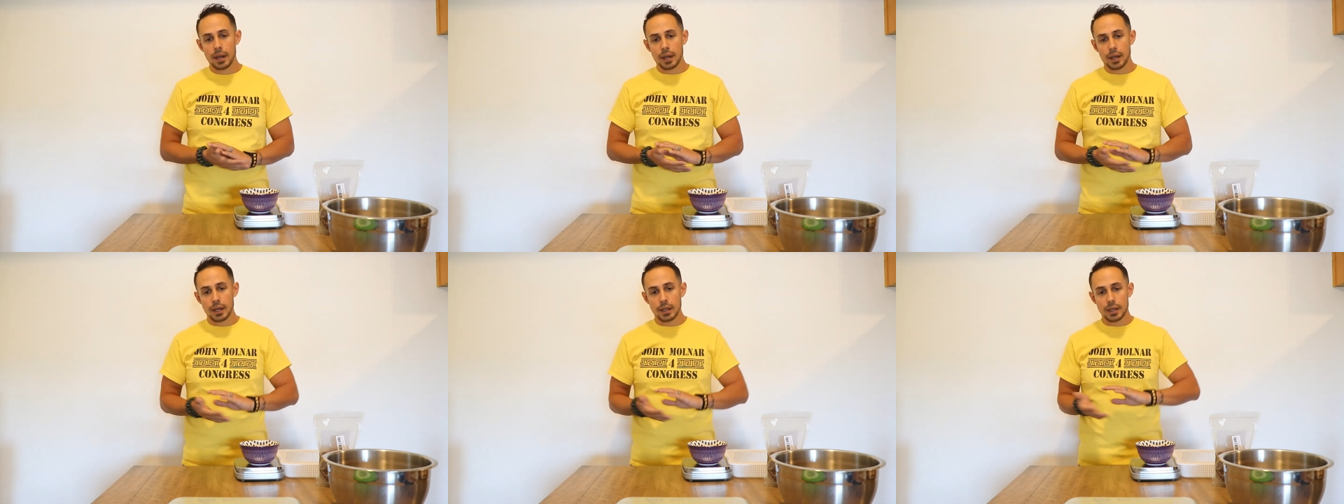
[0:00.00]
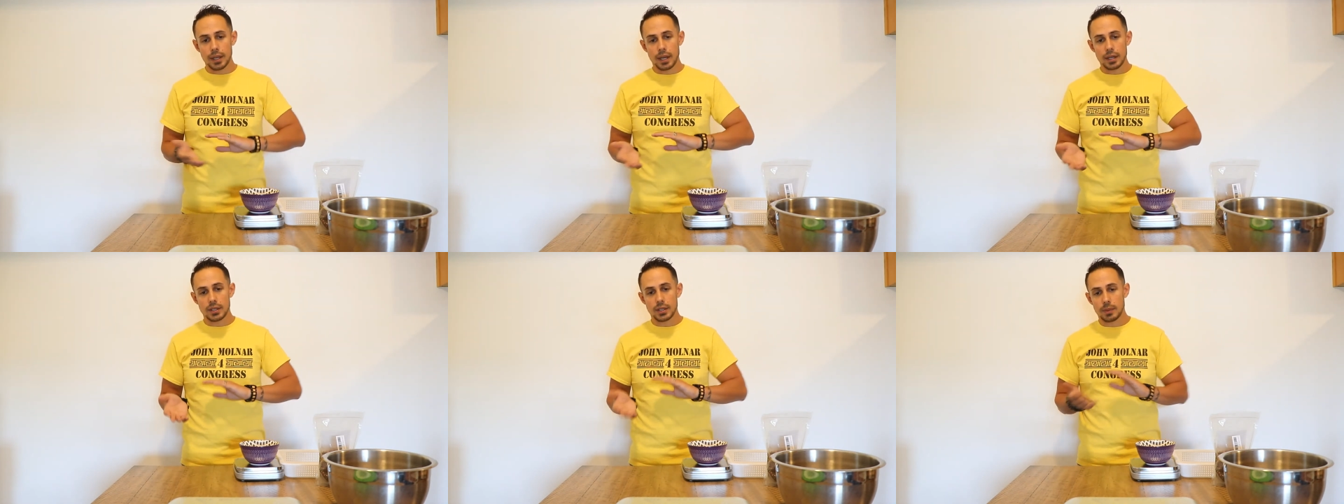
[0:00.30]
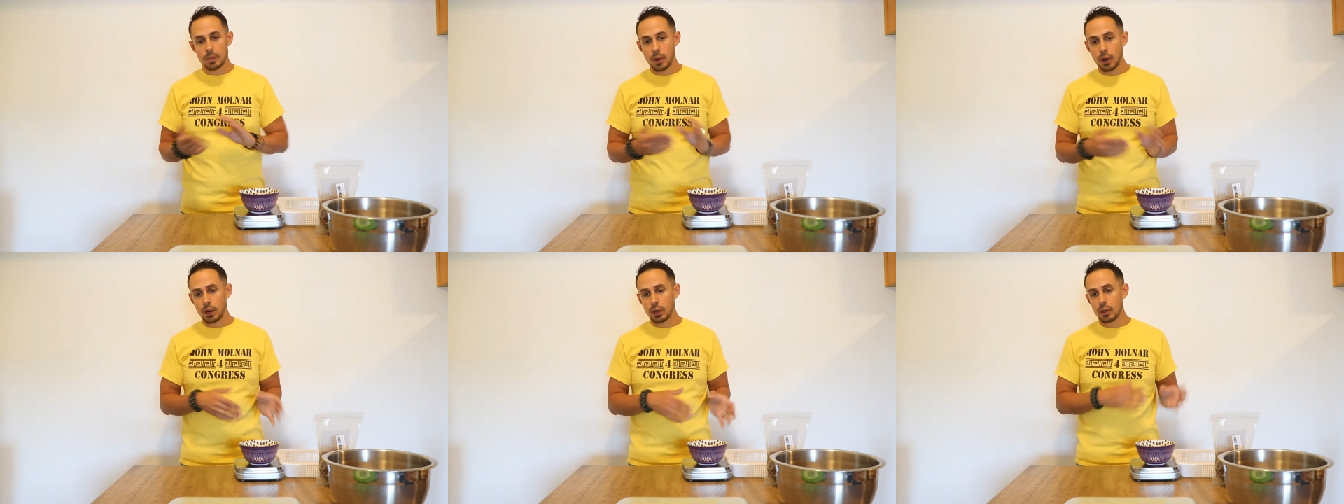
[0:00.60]
and then
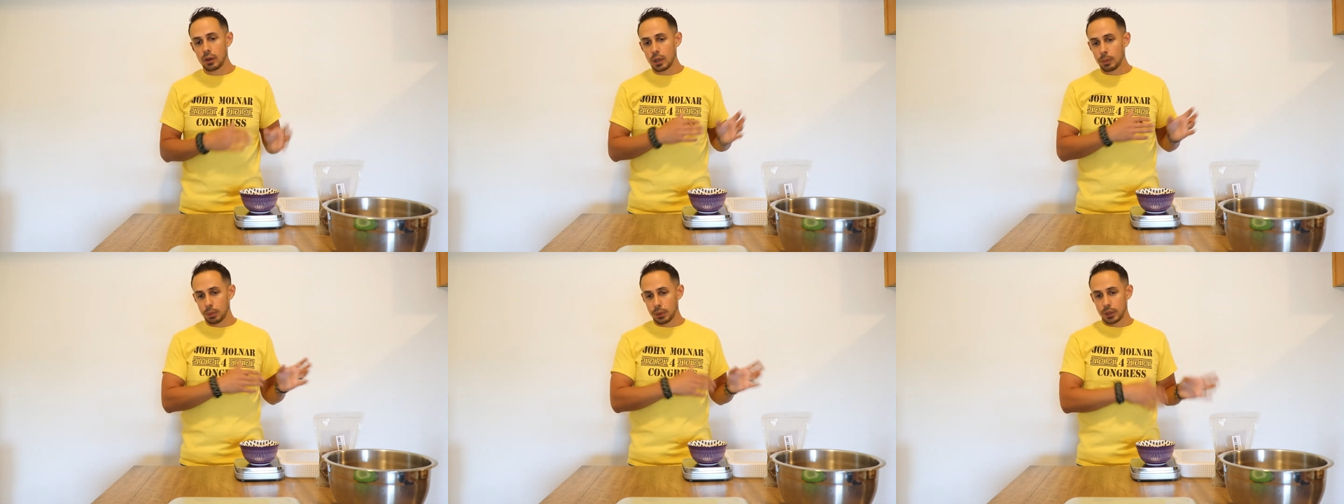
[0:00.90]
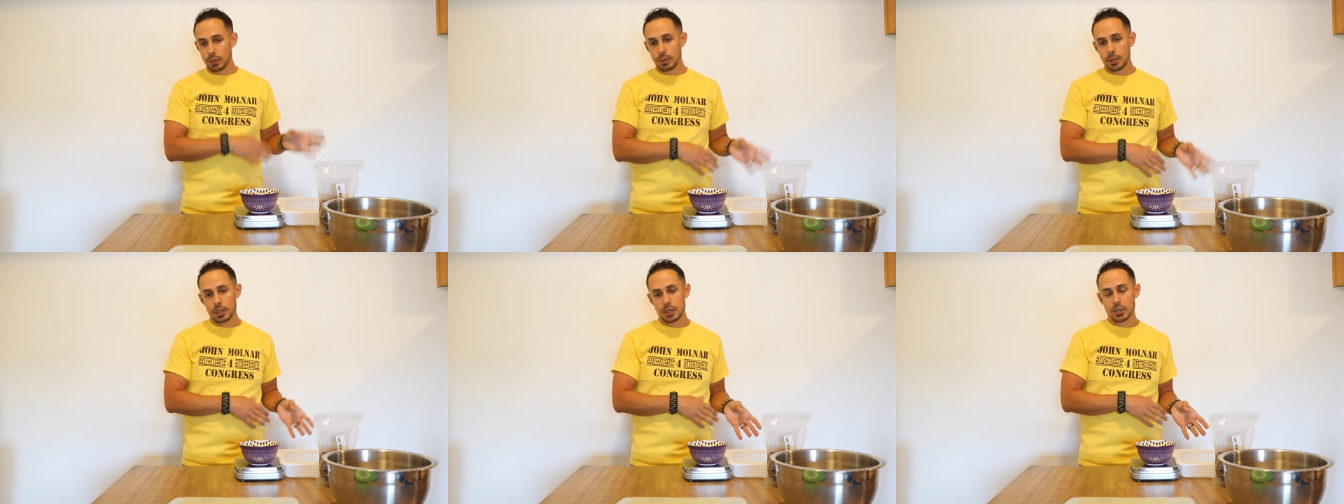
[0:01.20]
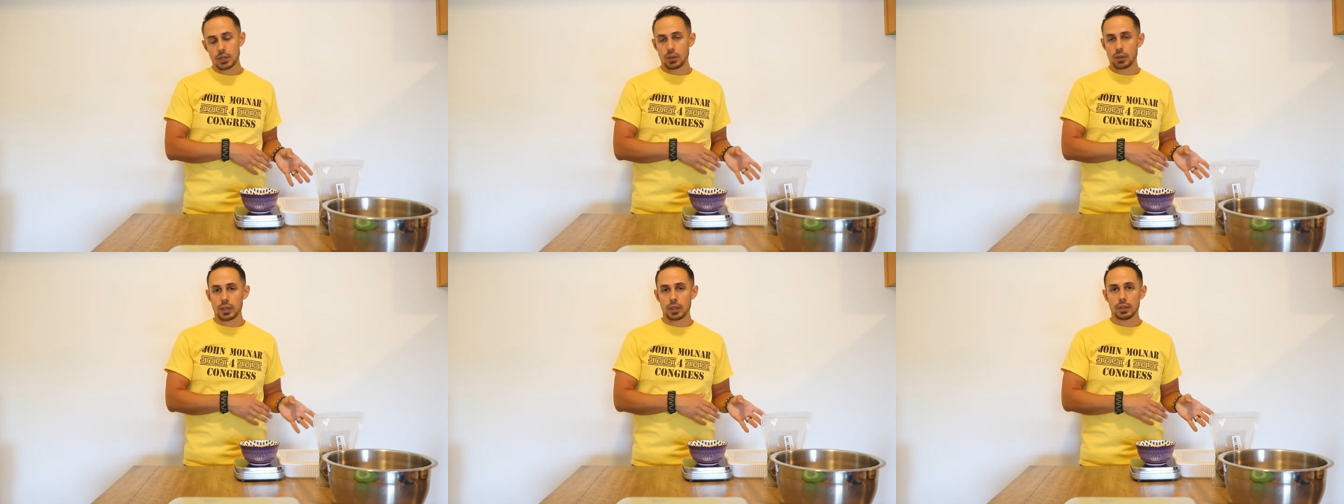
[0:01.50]
tomorrow I'll put them in
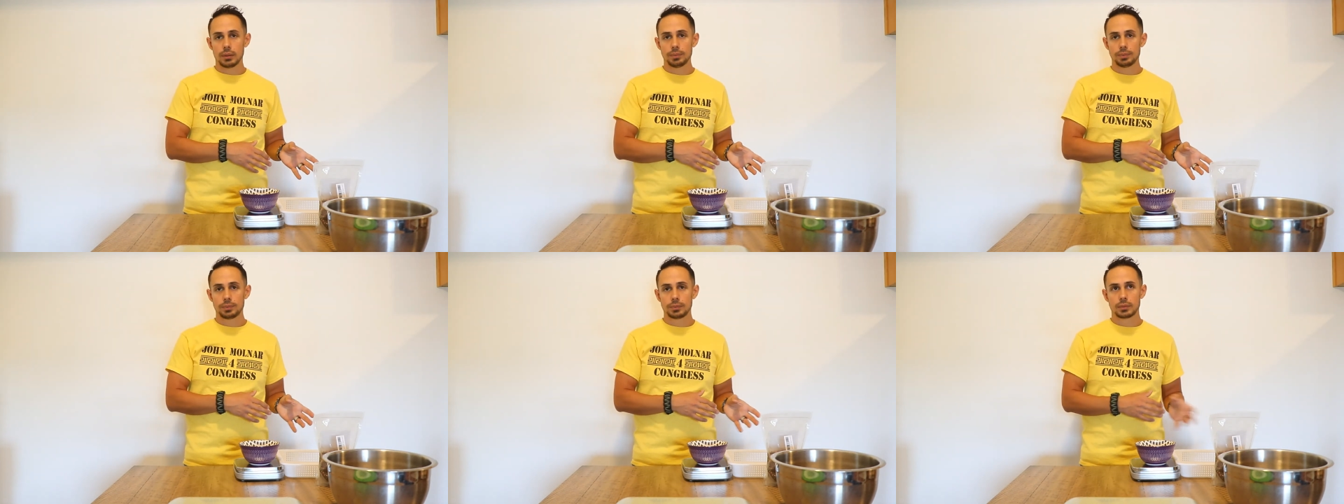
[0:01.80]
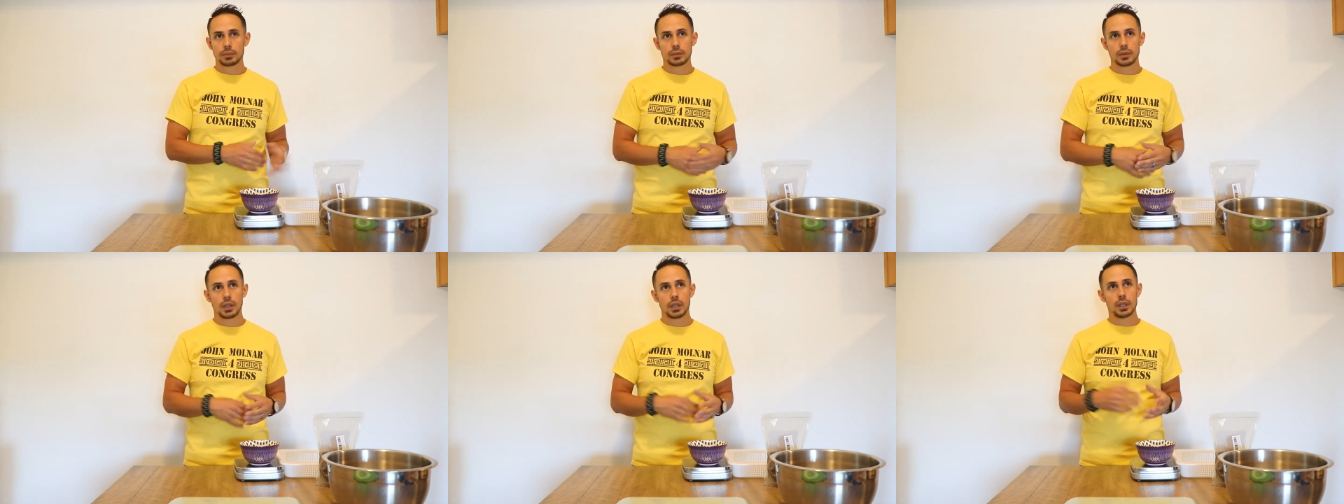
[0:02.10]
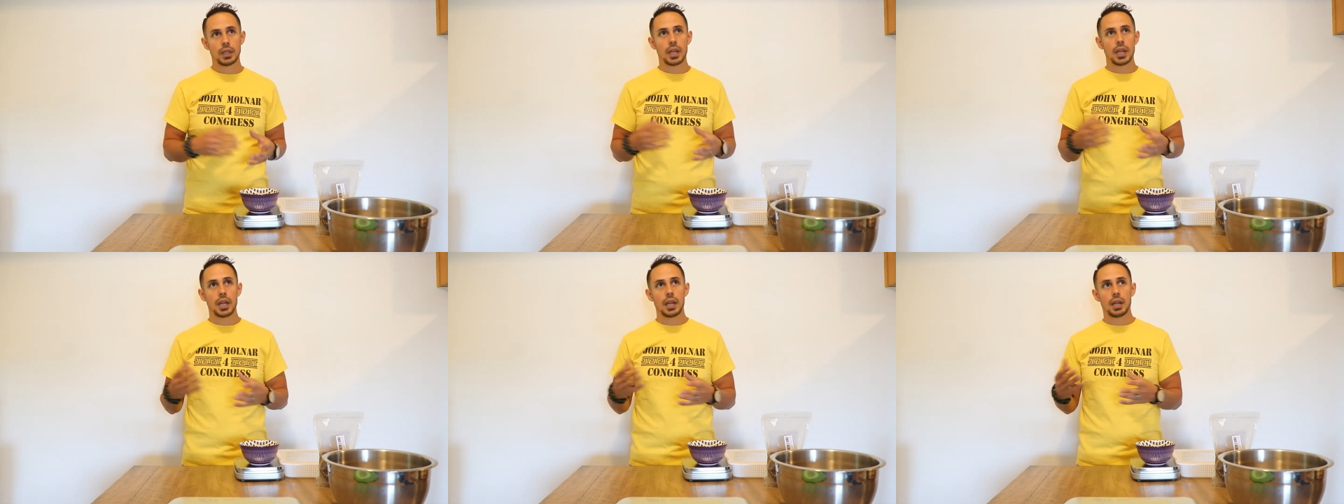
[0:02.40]
soil,
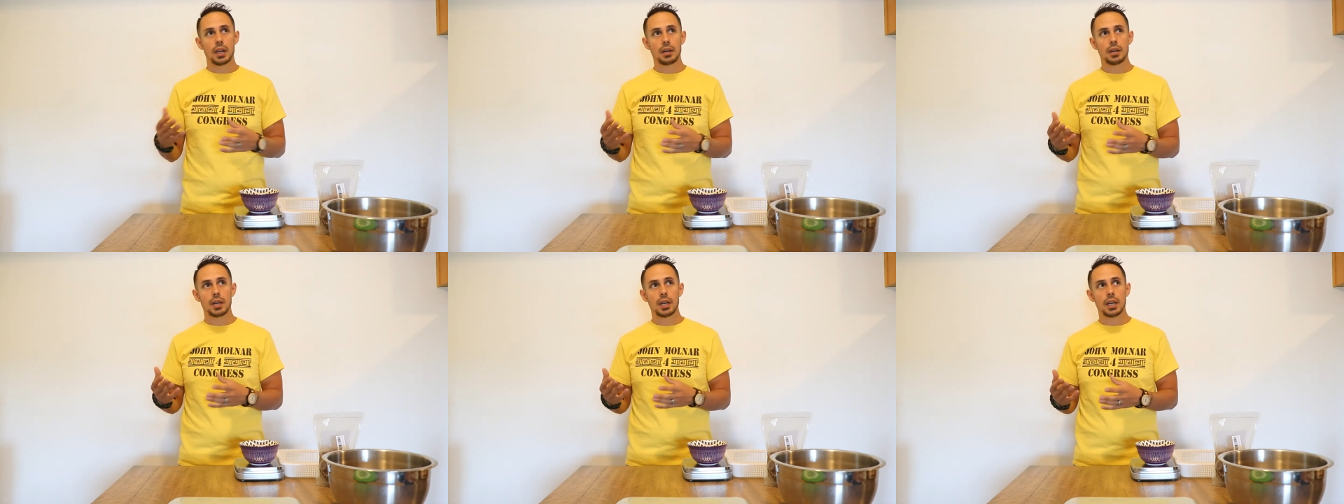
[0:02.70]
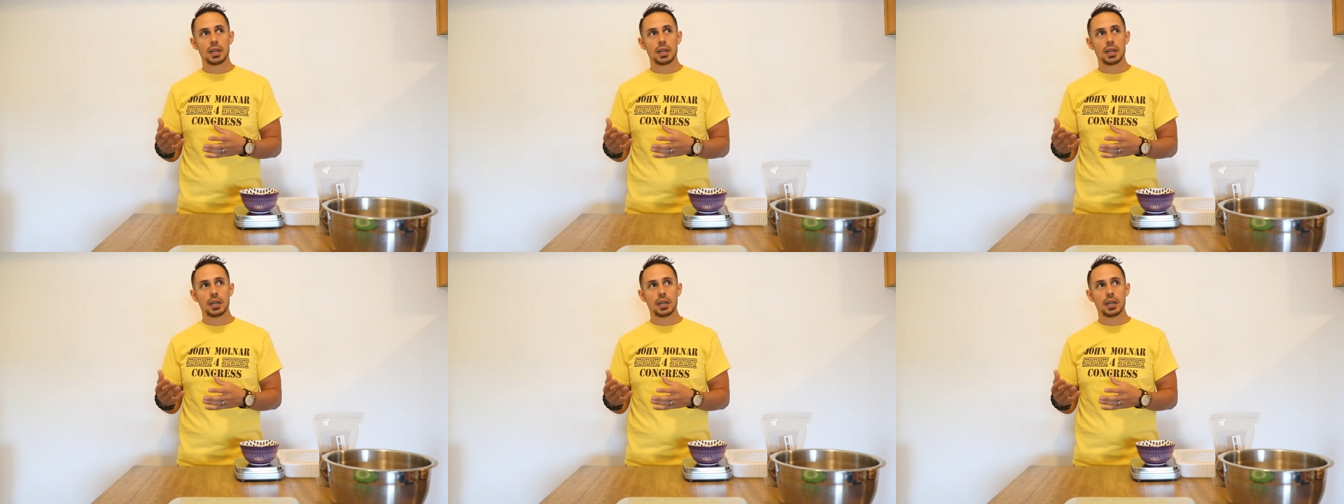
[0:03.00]
and then in